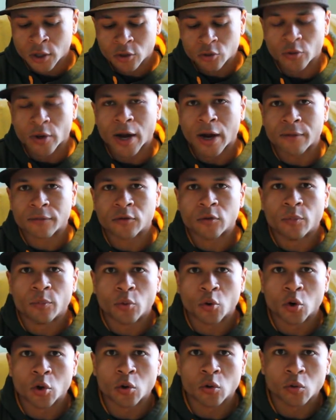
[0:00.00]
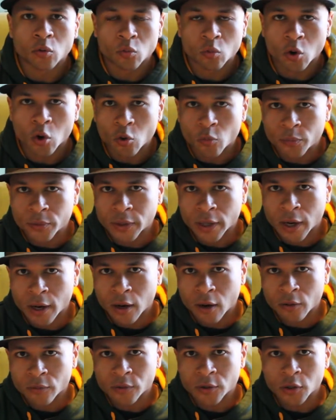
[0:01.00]
you have to boil the rope
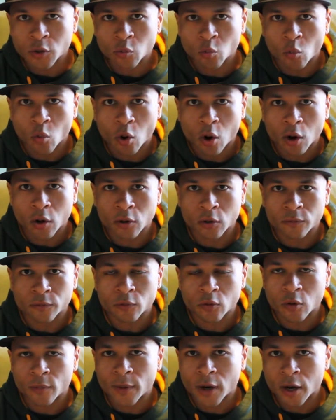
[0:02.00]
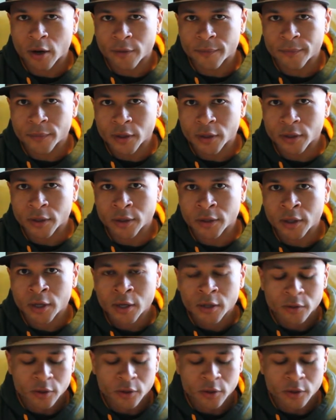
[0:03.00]
down in water for about a minute,